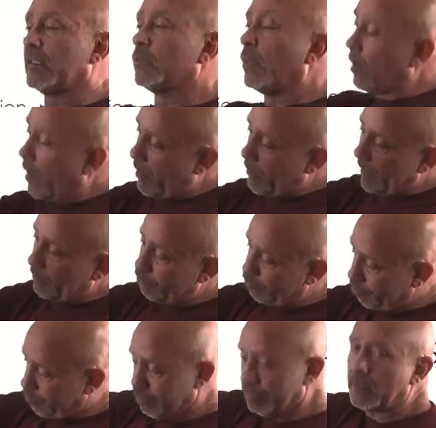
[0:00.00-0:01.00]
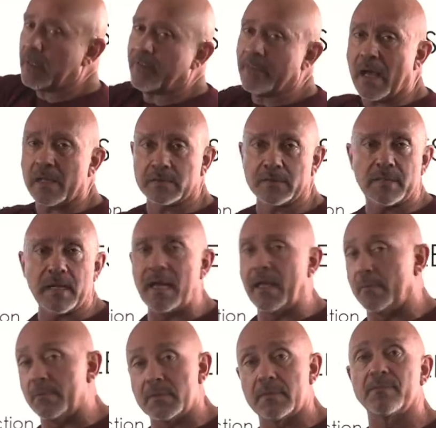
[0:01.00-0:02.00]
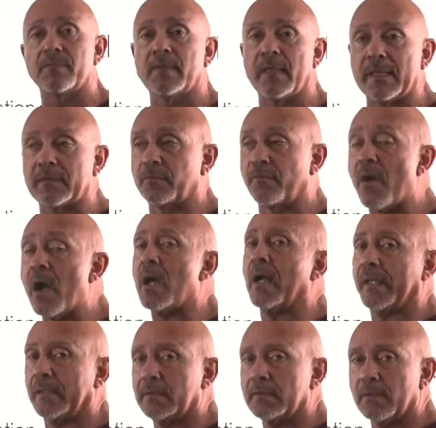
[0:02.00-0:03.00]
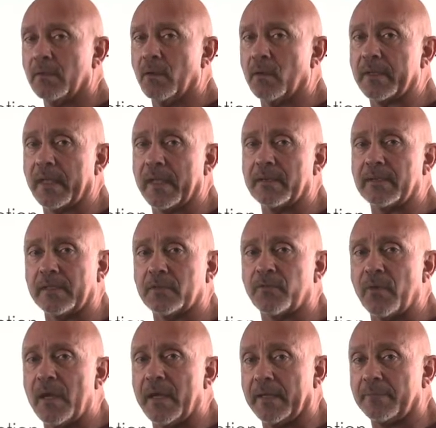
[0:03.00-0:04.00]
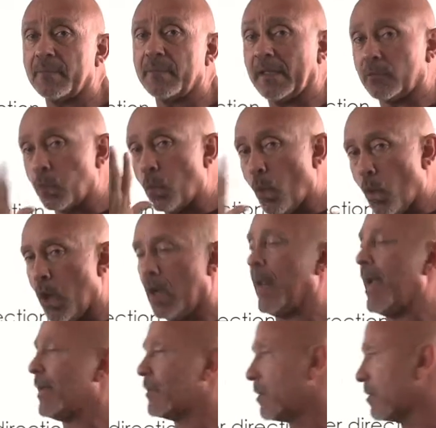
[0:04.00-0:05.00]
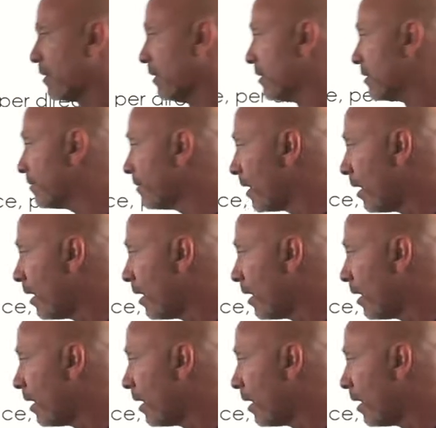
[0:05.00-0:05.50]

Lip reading: list 100 1,000 times. That's fine. Okay, that's fine. That's 1 access list.